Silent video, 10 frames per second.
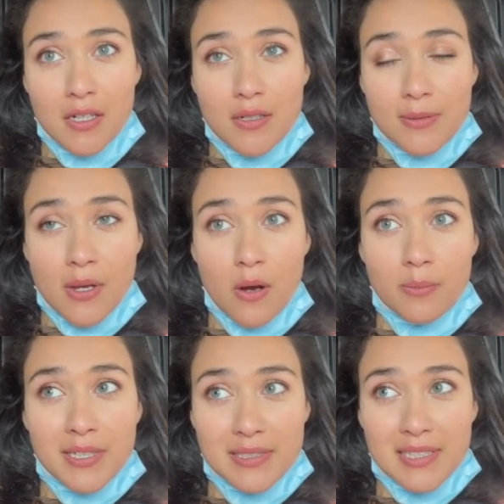So
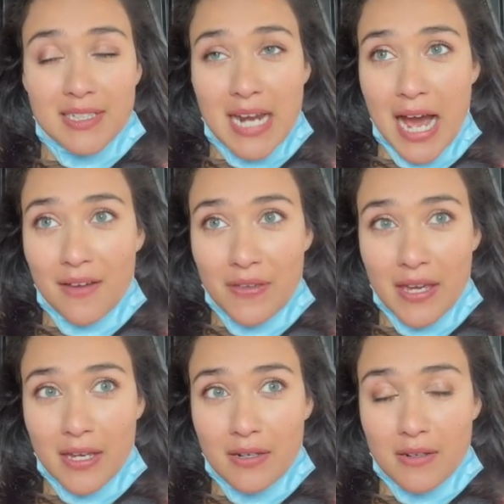because they didn't have
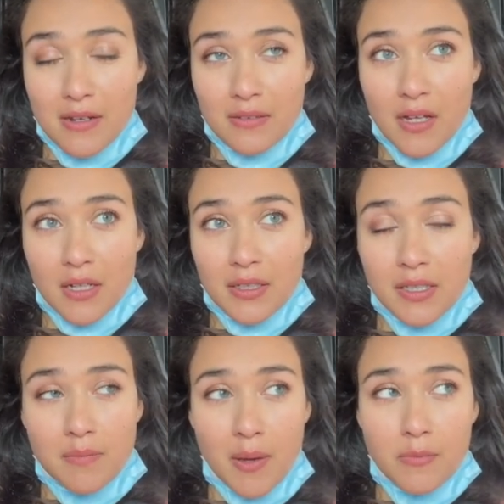it,
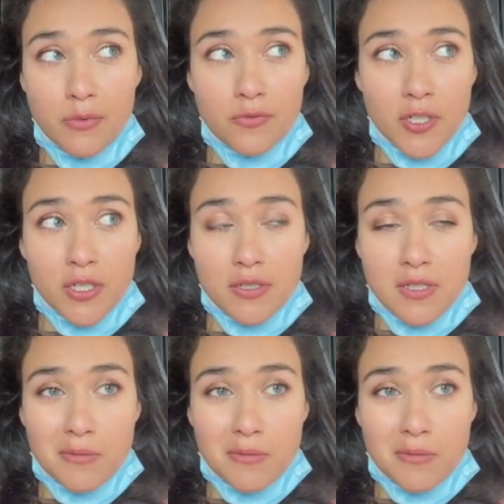luckily my movers, they